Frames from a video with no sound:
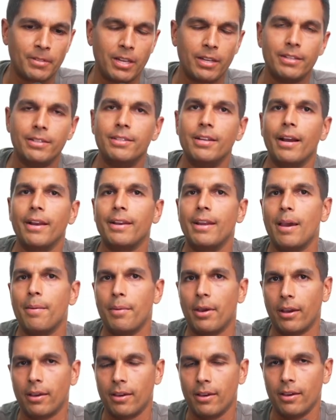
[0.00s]

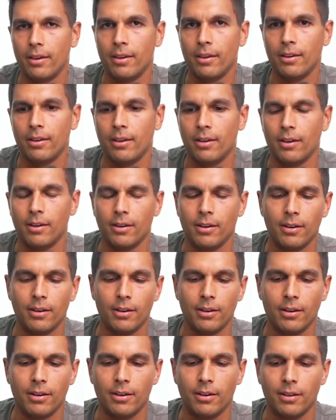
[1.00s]
dynamic
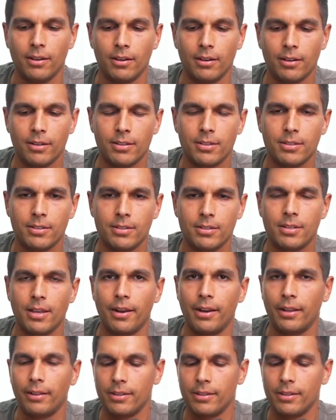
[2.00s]
setting.